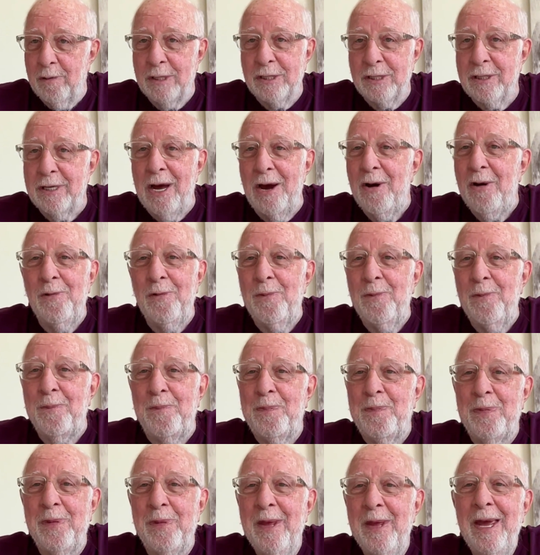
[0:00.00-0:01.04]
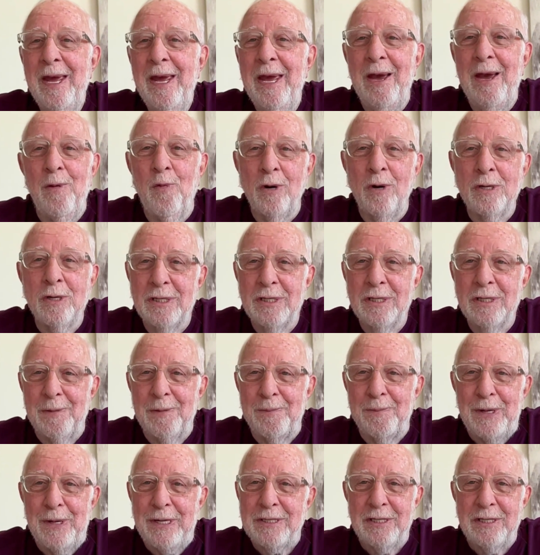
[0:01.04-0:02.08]
There was no... It
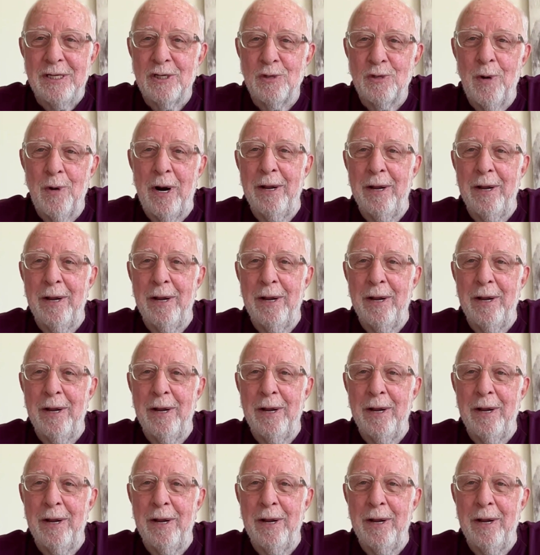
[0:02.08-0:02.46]
wasn't a business